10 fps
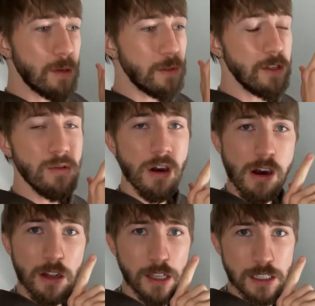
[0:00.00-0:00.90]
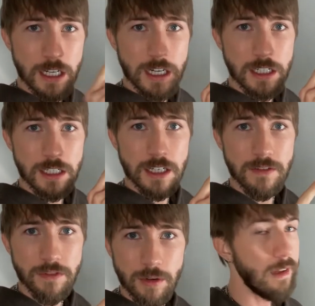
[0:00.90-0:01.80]
the U-Haul and take it to
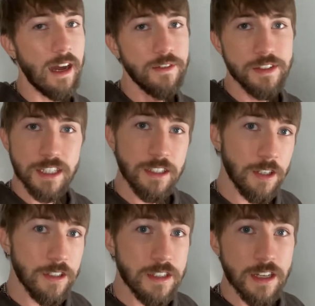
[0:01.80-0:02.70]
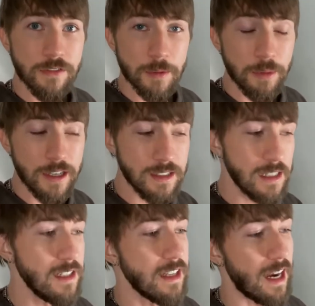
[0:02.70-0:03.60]
Denver. I've seen all these different
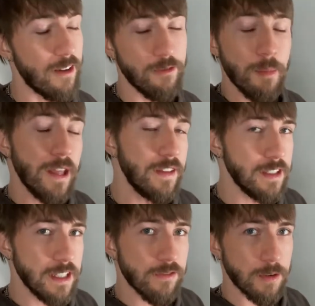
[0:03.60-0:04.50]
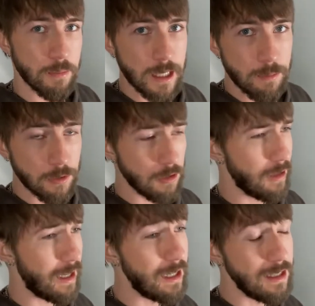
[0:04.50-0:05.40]
places and I've met these different people,
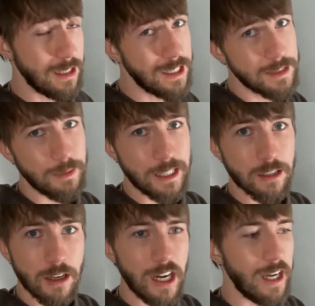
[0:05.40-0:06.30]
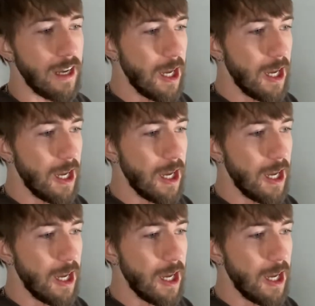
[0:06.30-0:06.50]
and it does mean a lot.